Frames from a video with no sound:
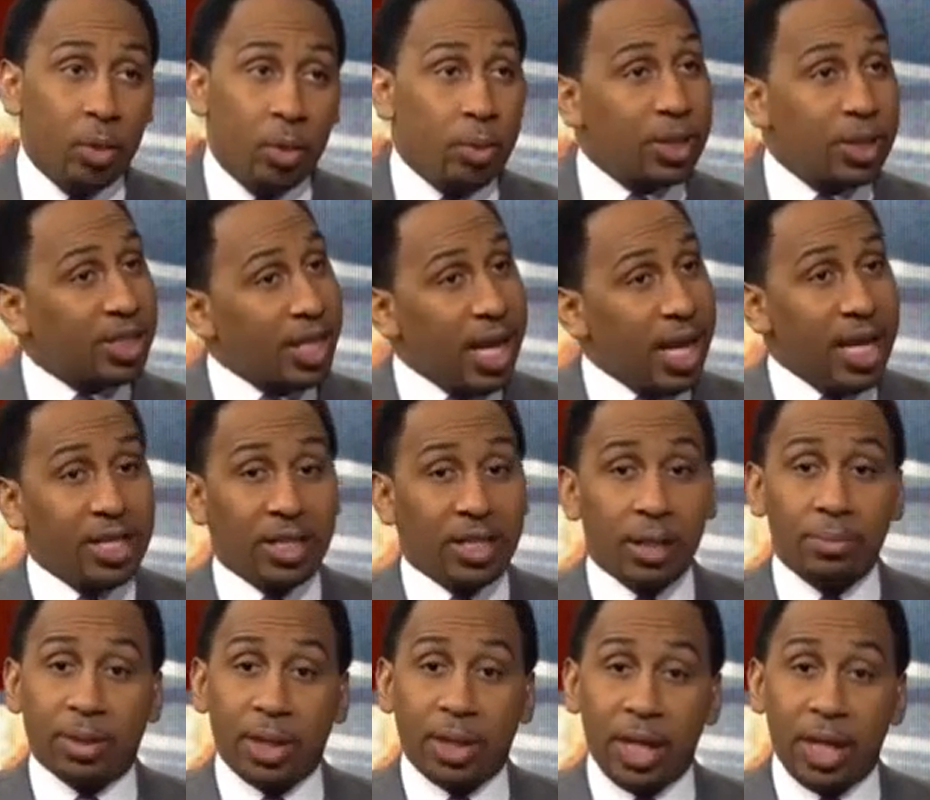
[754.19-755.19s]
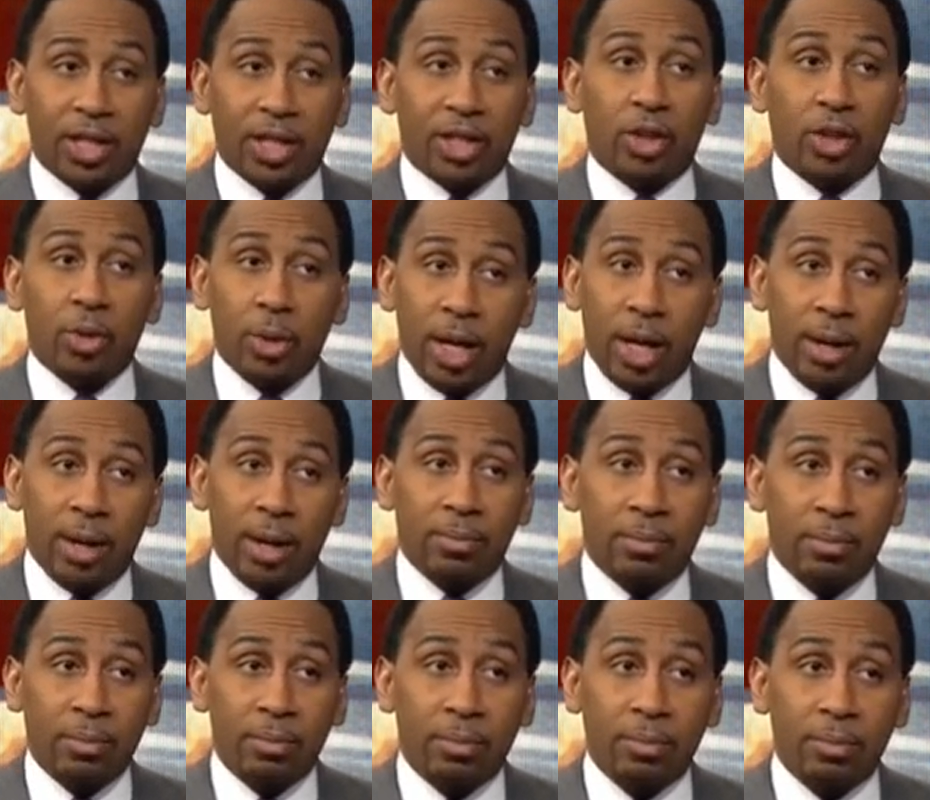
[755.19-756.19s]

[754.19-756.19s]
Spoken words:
was saying some things to him